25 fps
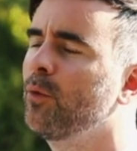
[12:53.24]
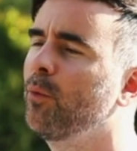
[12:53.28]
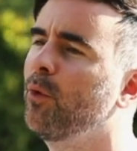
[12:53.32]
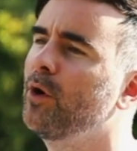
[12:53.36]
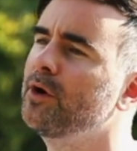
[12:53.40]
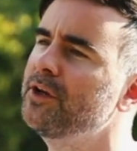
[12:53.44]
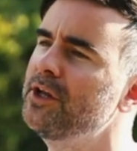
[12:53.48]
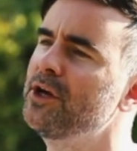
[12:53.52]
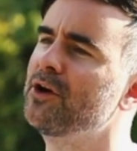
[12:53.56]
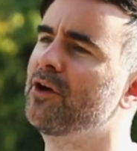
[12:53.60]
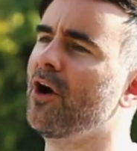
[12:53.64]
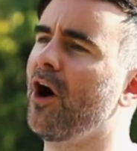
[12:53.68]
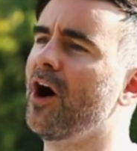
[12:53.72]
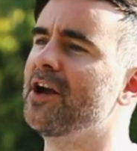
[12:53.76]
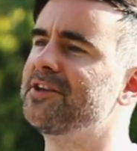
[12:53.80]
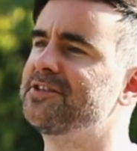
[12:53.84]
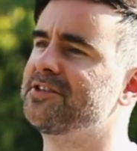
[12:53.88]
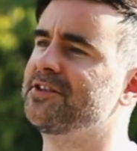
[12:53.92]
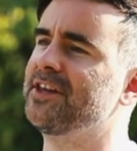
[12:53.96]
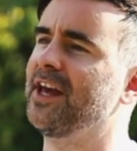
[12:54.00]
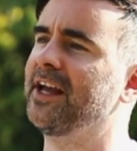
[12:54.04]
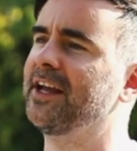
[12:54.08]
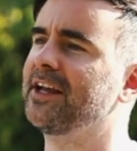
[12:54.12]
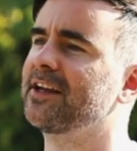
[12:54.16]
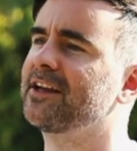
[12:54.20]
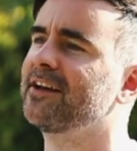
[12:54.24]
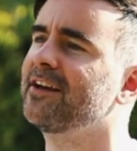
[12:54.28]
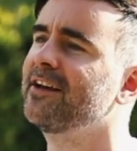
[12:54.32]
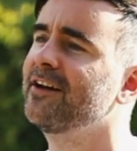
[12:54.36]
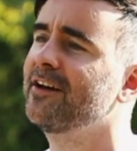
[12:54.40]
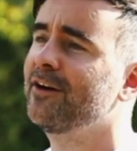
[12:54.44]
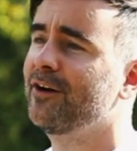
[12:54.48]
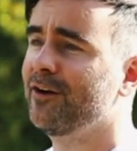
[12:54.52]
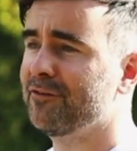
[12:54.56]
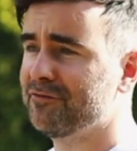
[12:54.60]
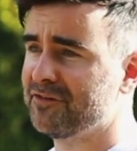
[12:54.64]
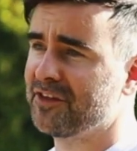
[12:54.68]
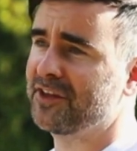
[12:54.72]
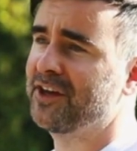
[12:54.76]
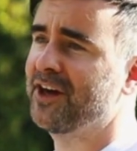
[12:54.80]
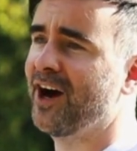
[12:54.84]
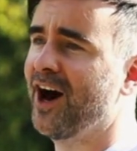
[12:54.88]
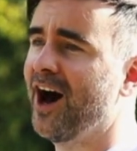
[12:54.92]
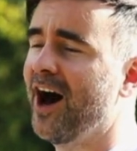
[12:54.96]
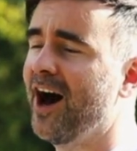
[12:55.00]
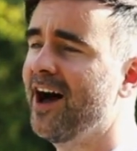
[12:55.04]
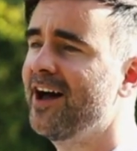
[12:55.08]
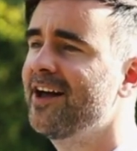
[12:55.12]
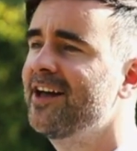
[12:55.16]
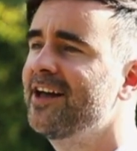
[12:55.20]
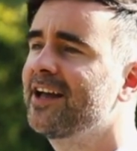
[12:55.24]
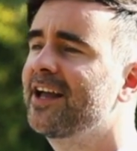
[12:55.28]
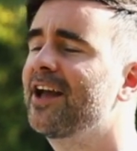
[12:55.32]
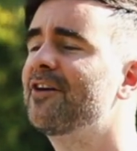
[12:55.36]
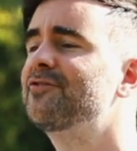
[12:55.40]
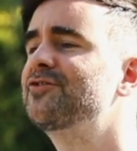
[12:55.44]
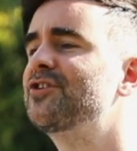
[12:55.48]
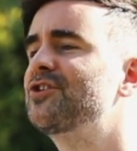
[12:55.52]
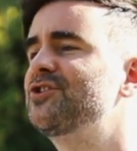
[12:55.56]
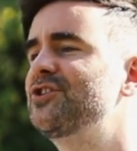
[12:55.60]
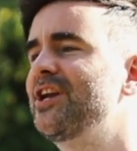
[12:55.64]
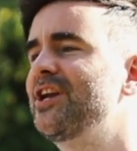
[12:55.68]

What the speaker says: What do you guys think of the car? Give us a